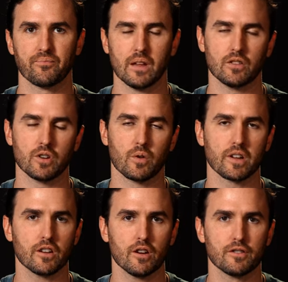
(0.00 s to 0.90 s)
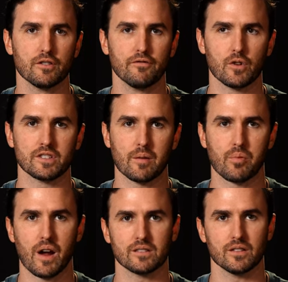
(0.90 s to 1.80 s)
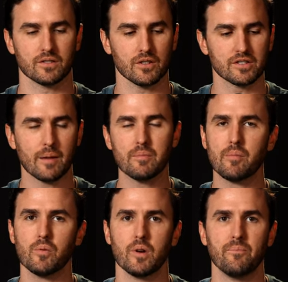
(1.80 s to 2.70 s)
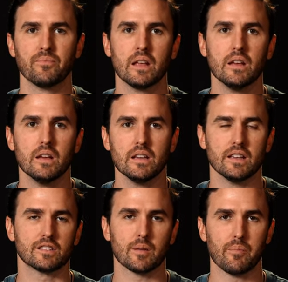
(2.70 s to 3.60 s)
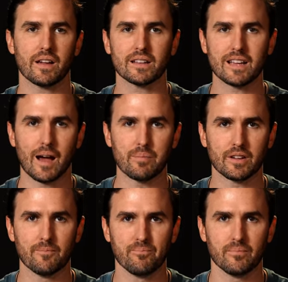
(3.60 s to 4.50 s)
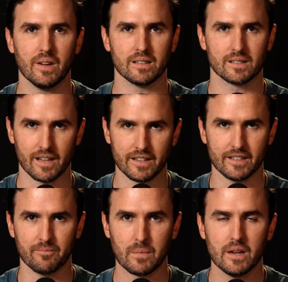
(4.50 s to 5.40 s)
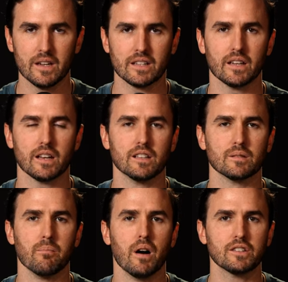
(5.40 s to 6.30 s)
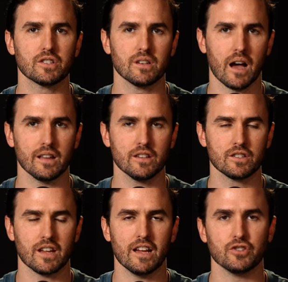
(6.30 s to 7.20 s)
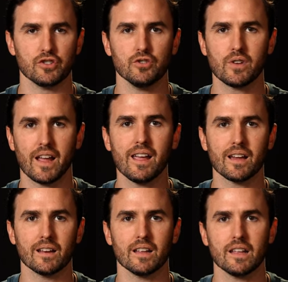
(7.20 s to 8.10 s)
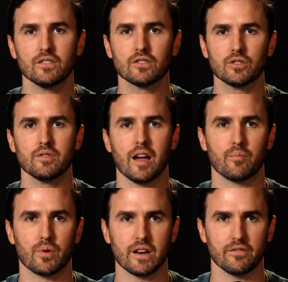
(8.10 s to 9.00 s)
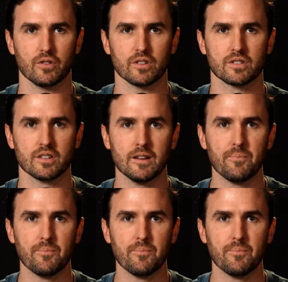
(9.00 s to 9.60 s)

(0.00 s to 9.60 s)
And so we're going to go through the 4-step process. So step number 1 is to pick a topic and study it. Get as much knowledge as you can into that brain of yours.